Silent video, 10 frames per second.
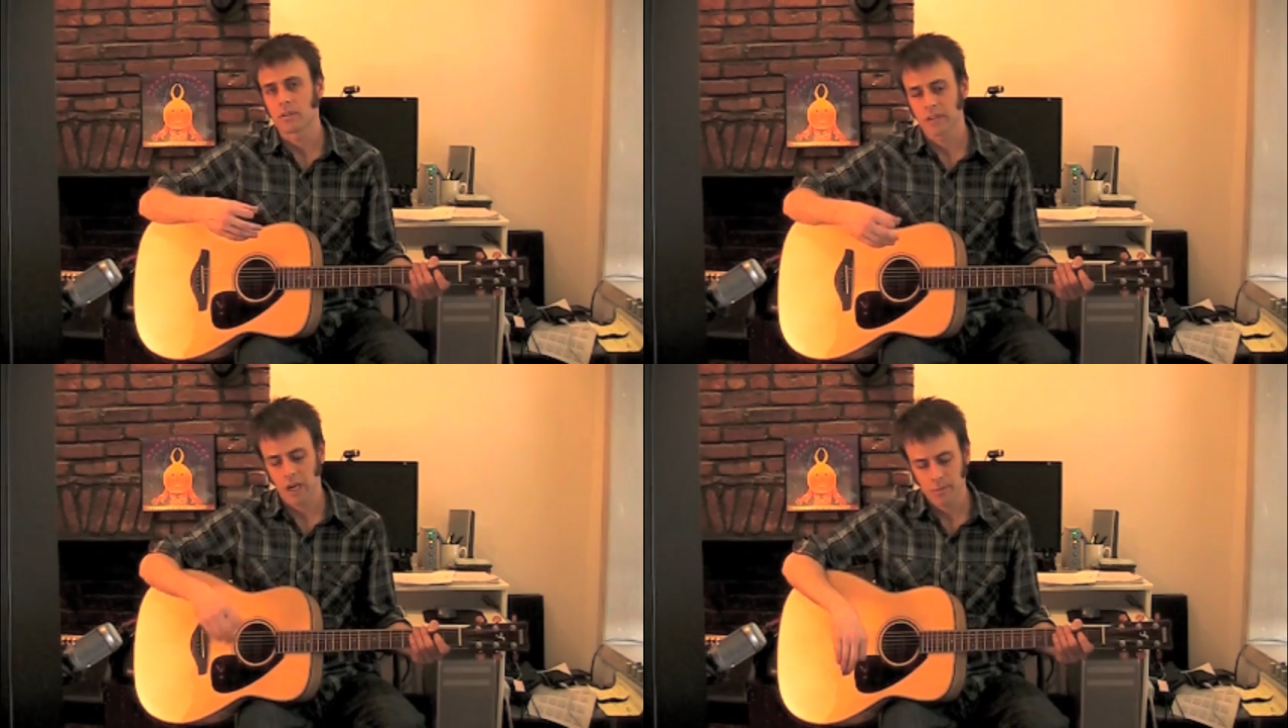
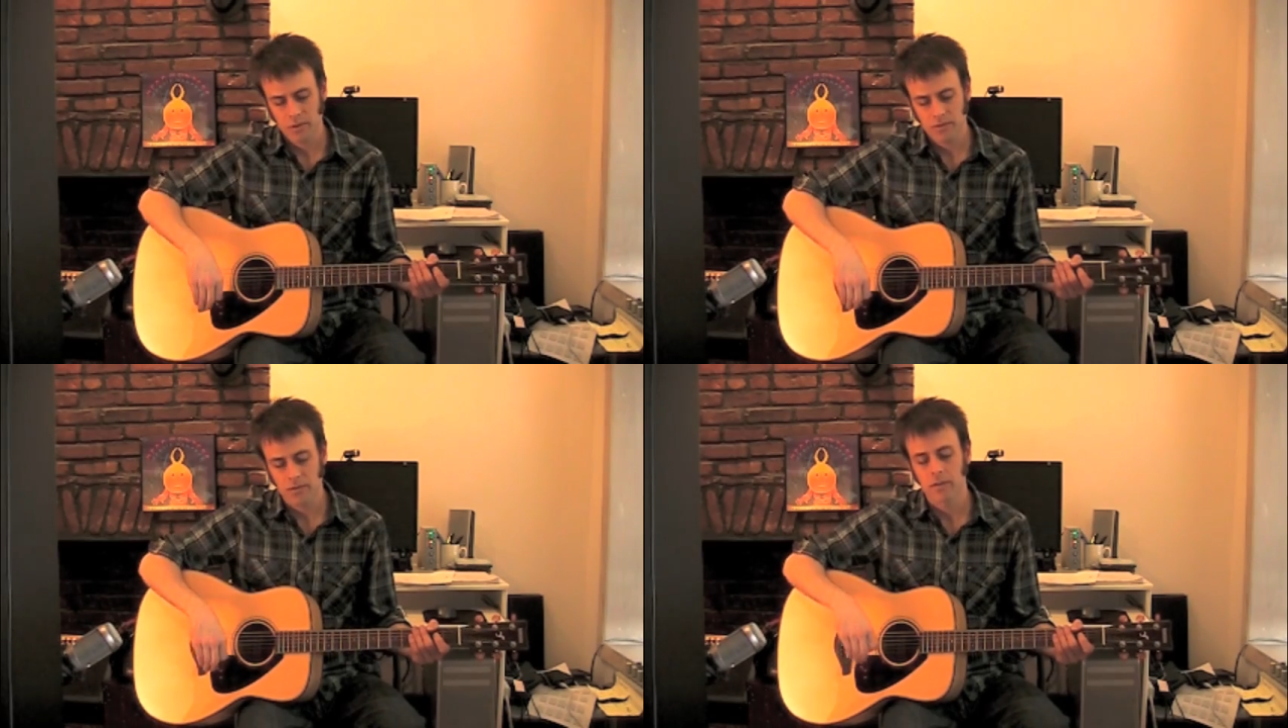of tap
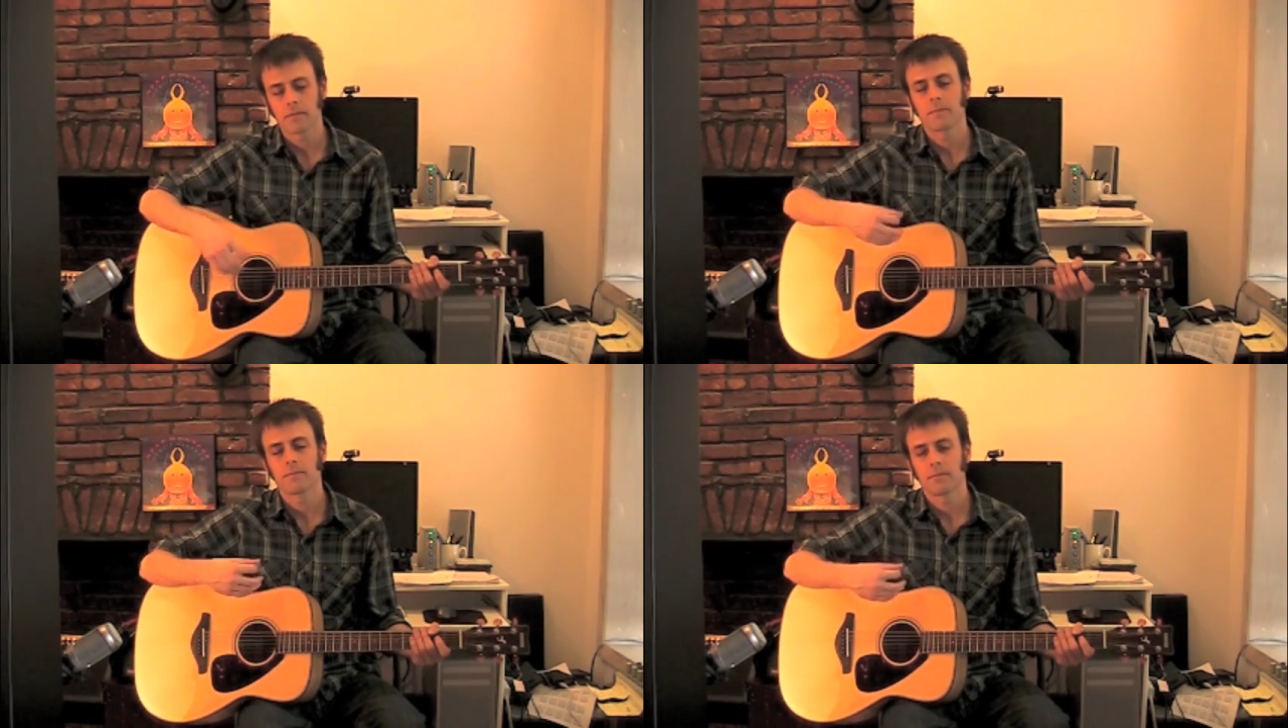your
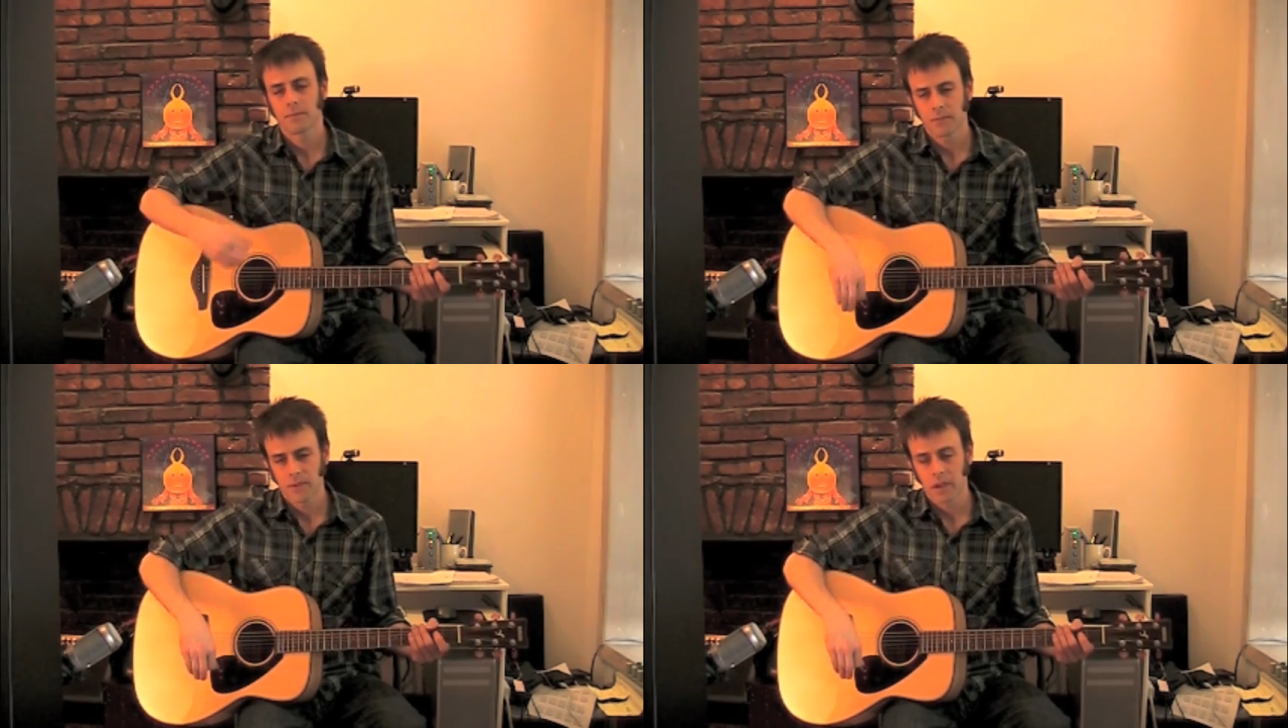foot
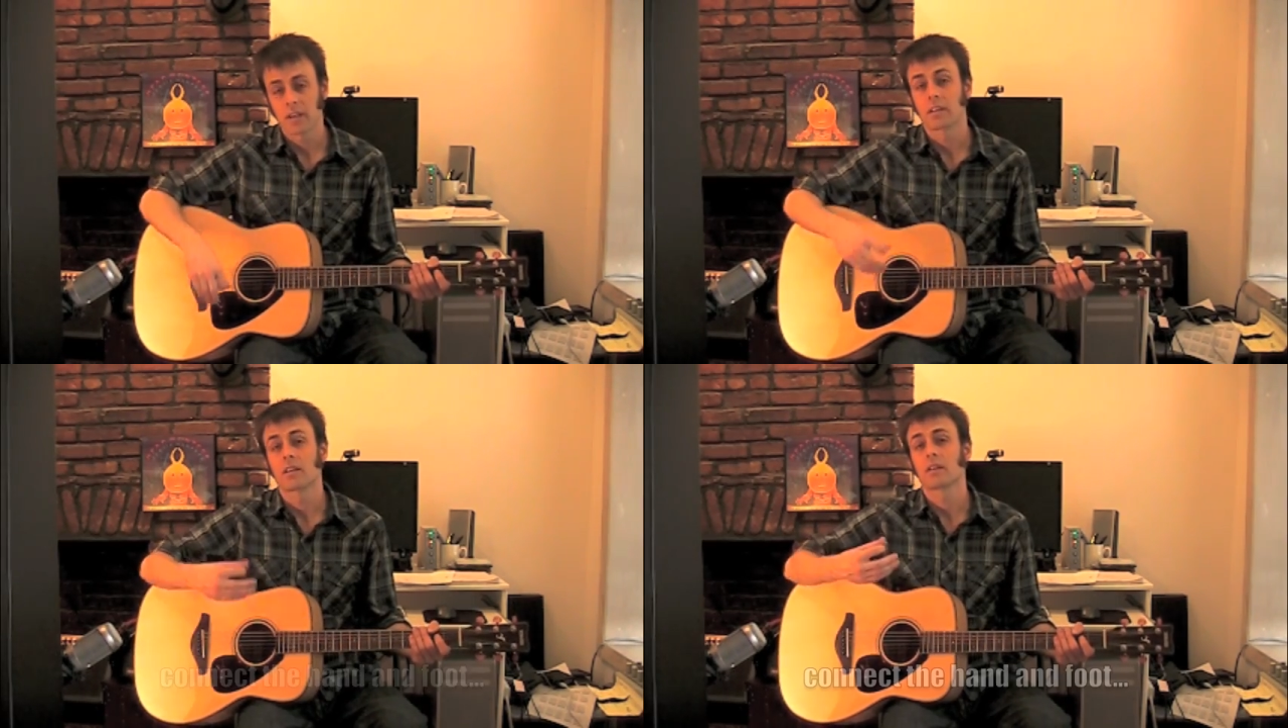
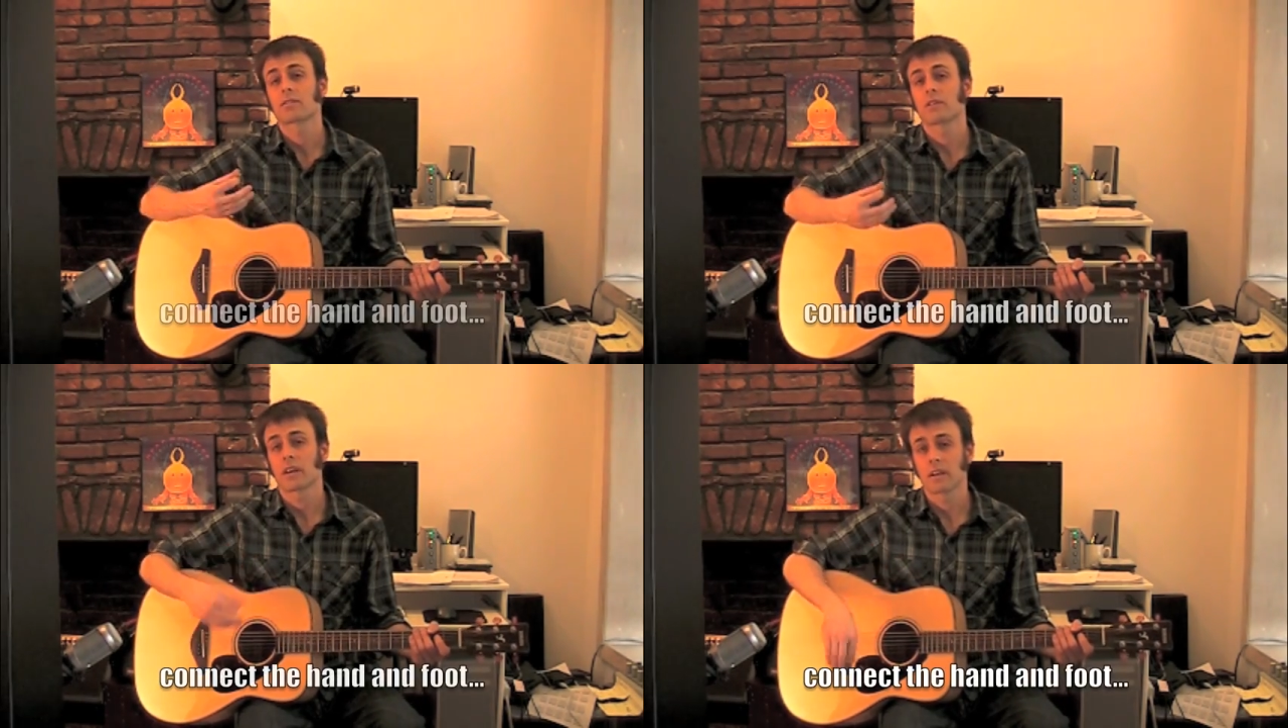and
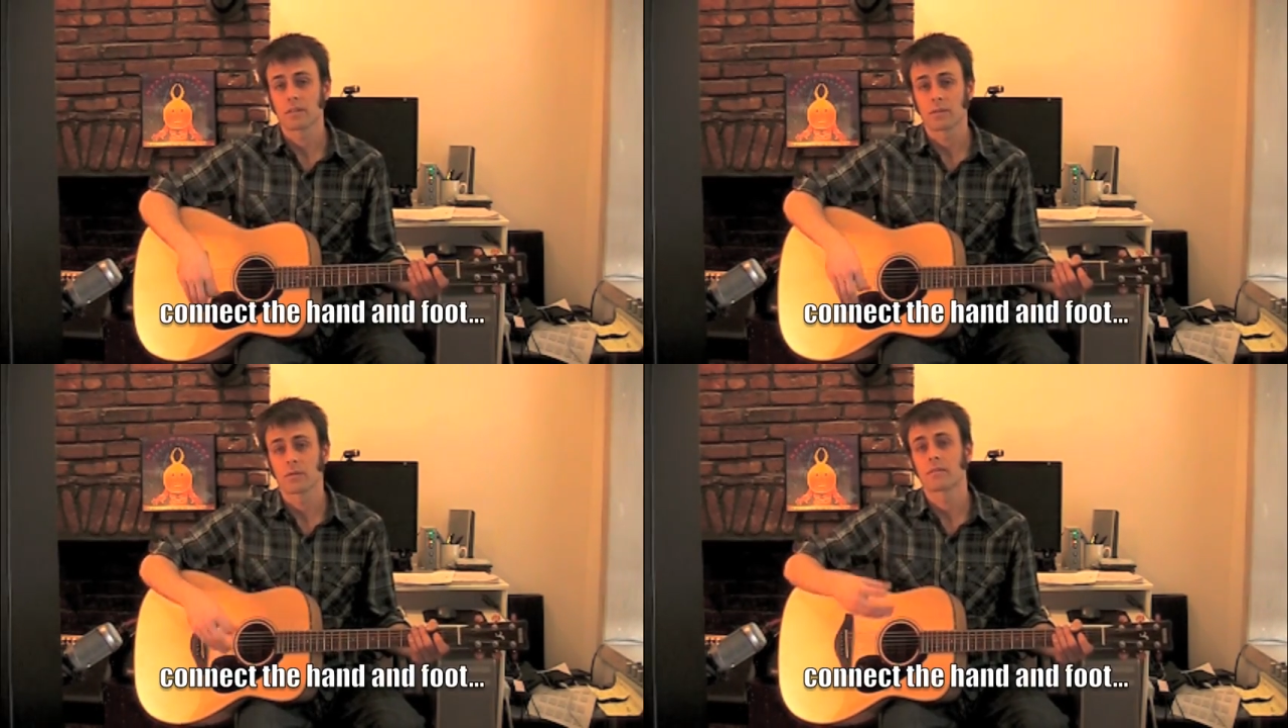connect your
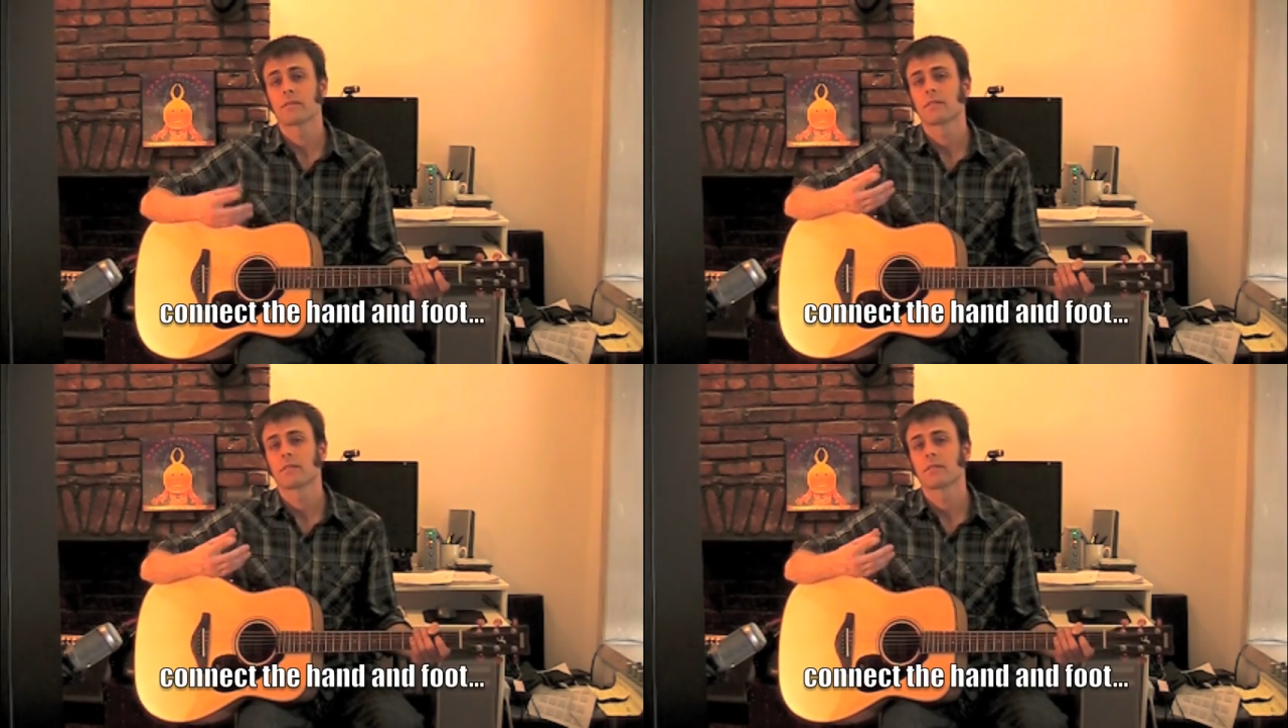hand to it.